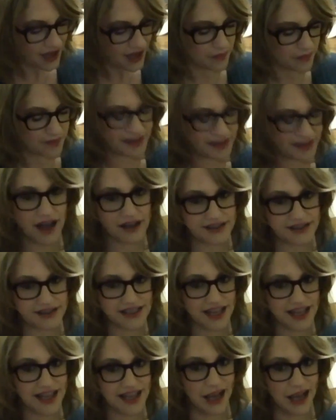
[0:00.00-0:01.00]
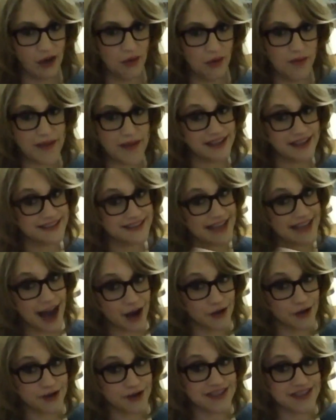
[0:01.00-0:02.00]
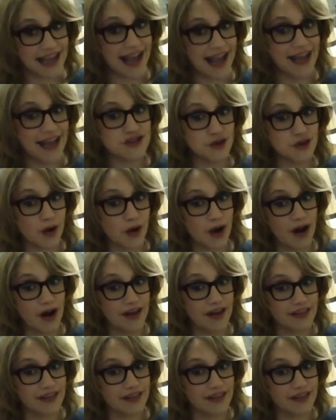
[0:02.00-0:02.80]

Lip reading: because it will make sounds and draw